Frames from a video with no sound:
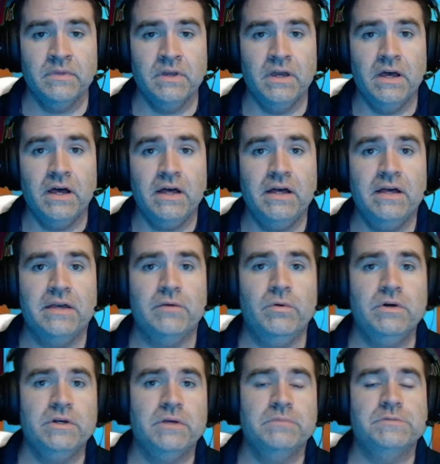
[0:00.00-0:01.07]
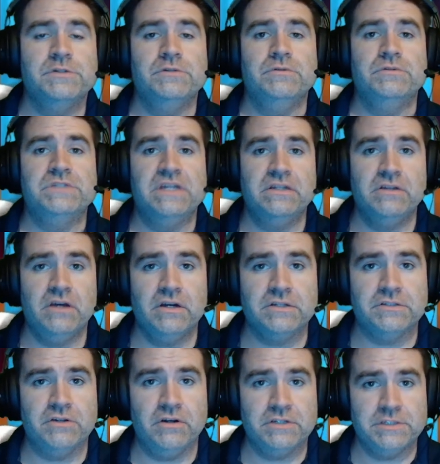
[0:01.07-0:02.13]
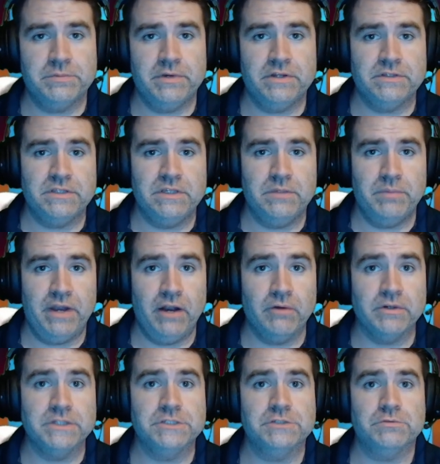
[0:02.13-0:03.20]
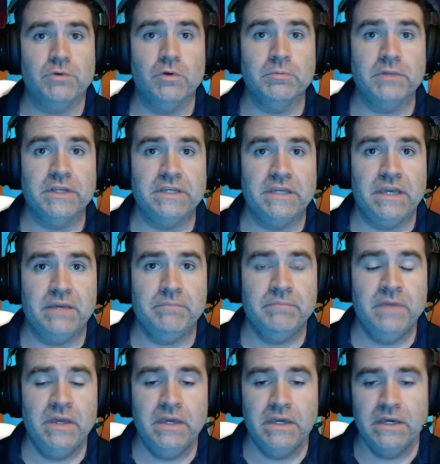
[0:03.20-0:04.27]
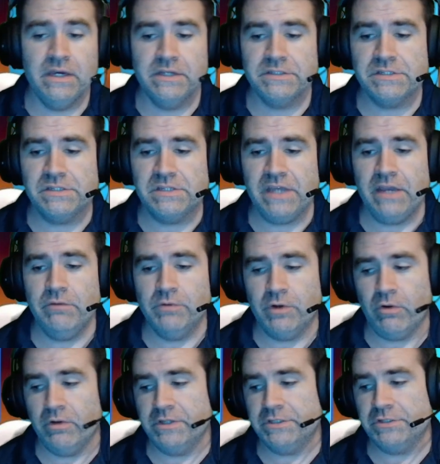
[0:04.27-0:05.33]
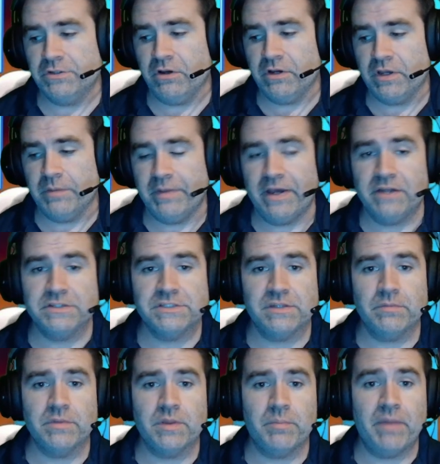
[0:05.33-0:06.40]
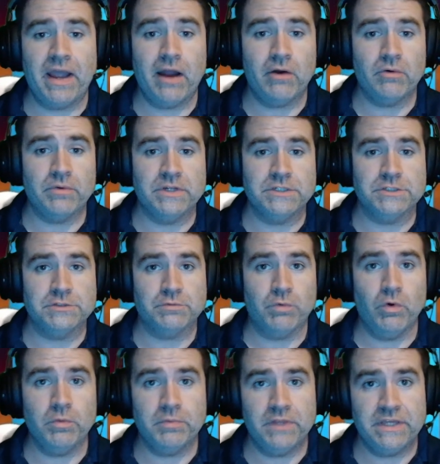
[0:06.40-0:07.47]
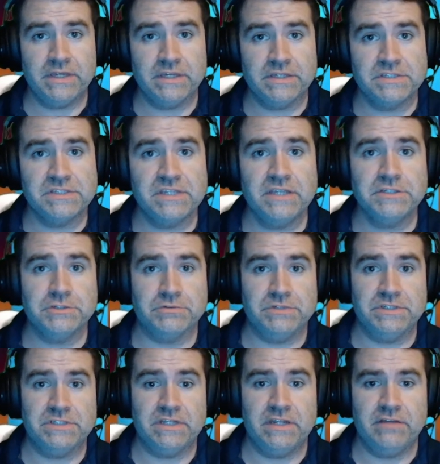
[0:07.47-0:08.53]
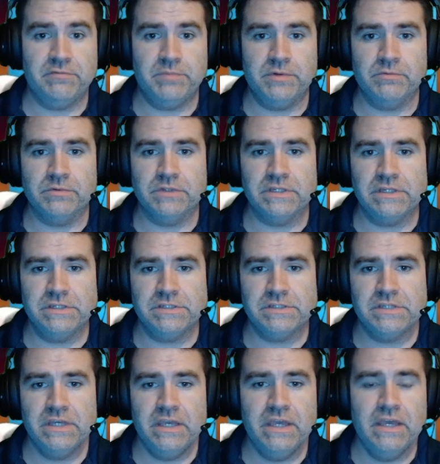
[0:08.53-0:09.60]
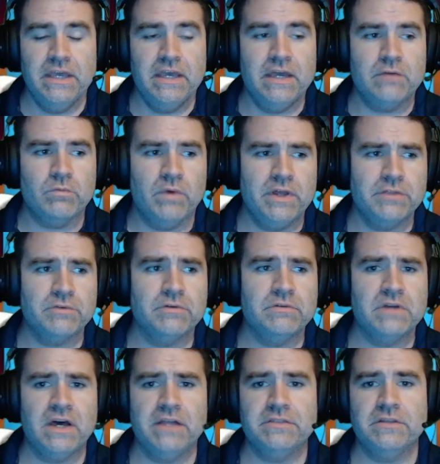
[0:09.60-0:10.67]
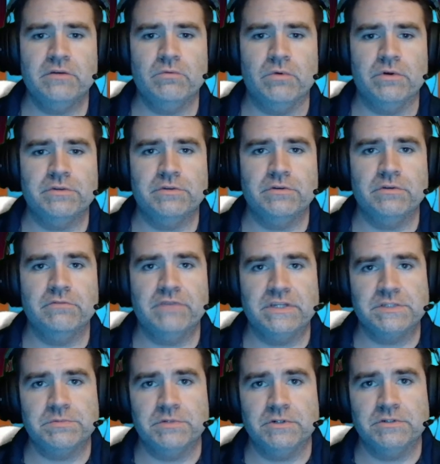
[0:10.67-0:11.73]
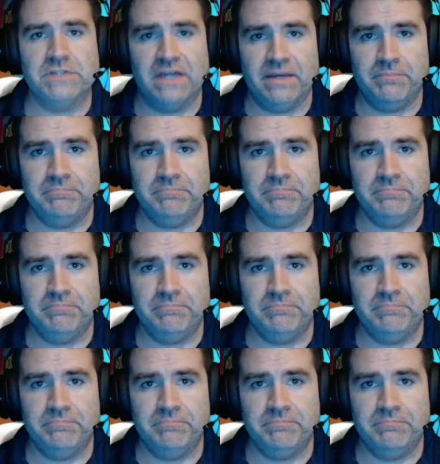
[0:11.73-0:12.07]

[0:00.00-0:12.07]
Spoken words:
Hi, welcome to Tendoc Talks about the Power Rangers role-playing game. Today we're going to talk about some of the Power Rangers role-playing accessories that have been released and whether or not they're worth your investment or time.